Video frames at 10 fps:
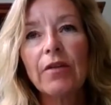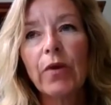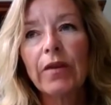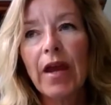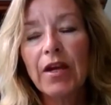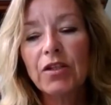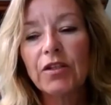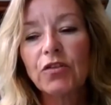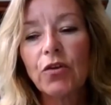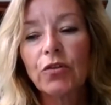when they actually
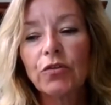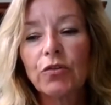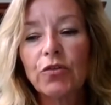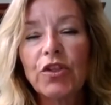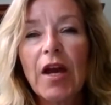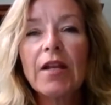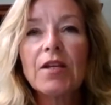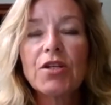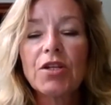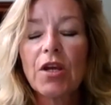start to
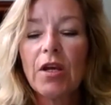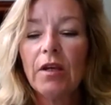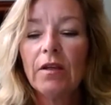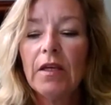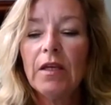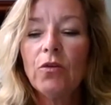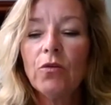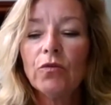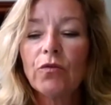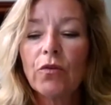challenge the
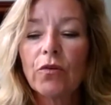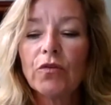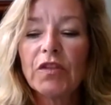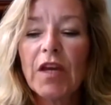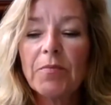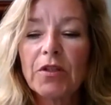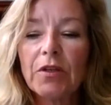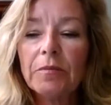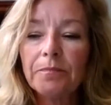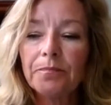EU's role
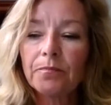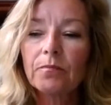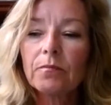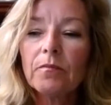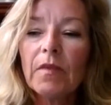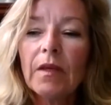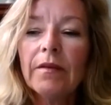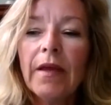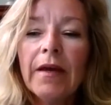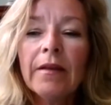conception,
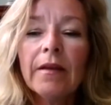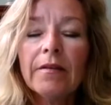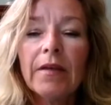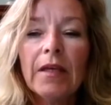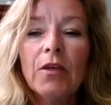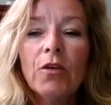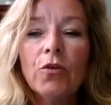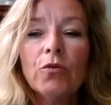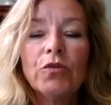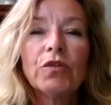then the
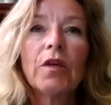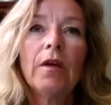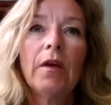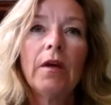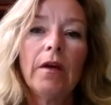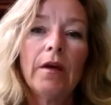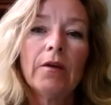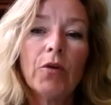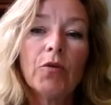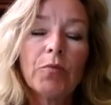EU's
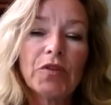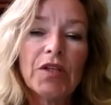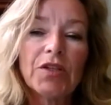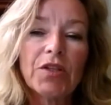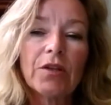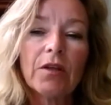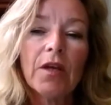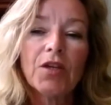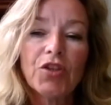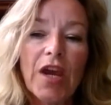role position
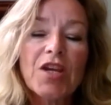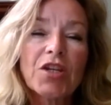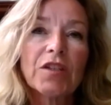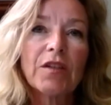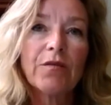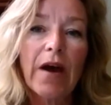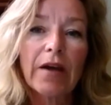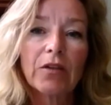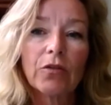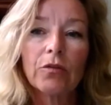changes de
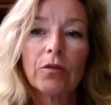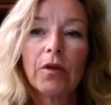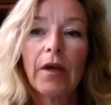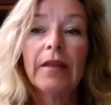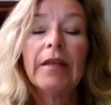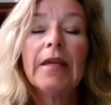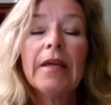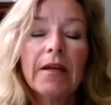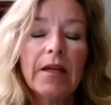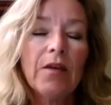facto. And
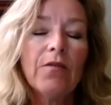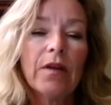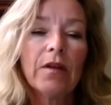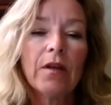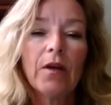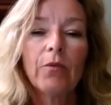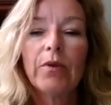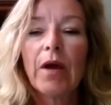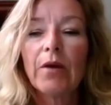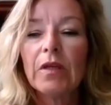here, even
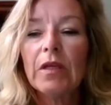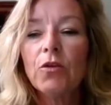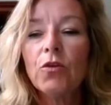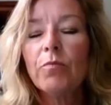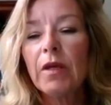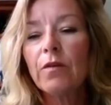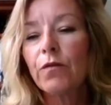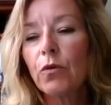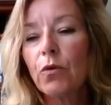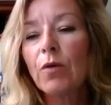without the EU being
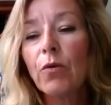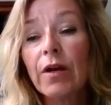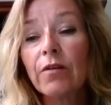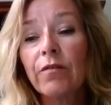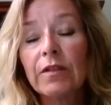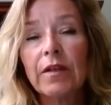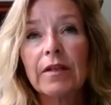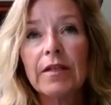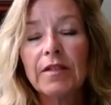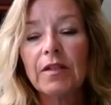fully aware of it,
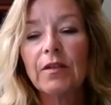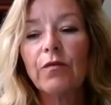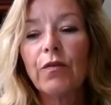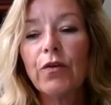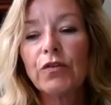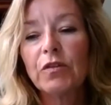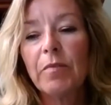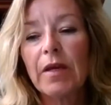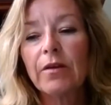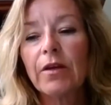at least in the first
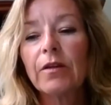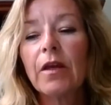period.